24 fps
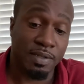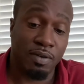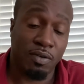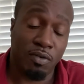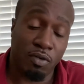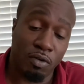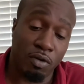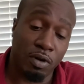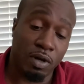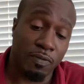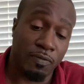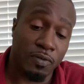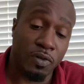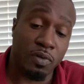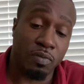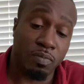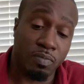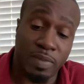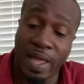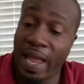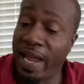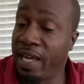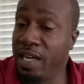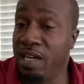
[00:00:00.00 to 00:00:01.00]
Or if you're
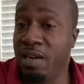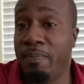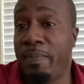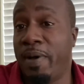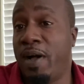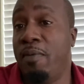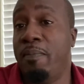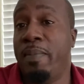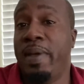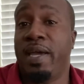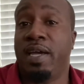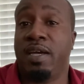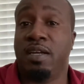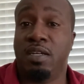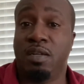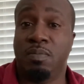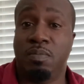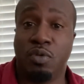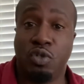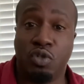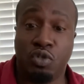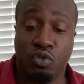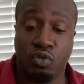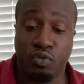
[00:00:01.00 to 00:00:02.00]
thinking about making the
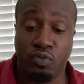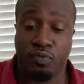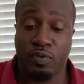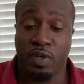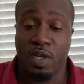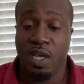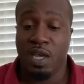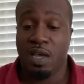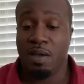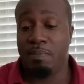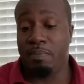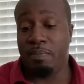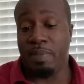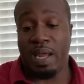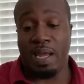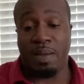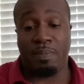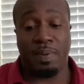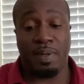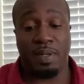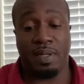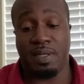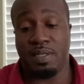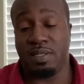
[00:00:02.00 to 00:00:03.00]
move,
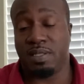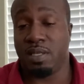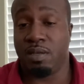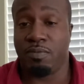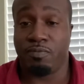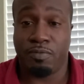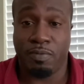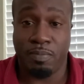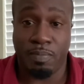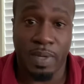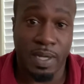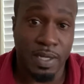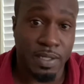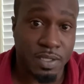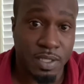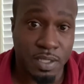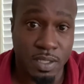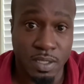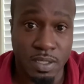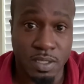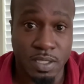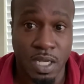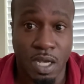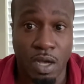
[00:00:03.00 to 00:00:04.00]
maybe this information
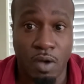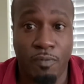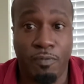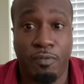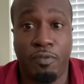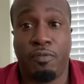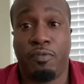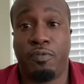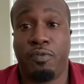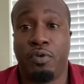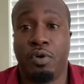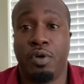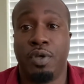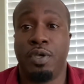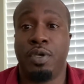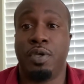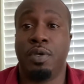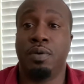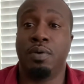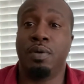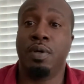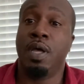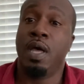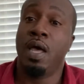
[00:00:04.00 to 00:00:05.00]
is helpful for
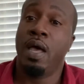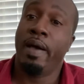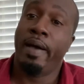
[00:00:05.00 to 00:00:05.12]
you.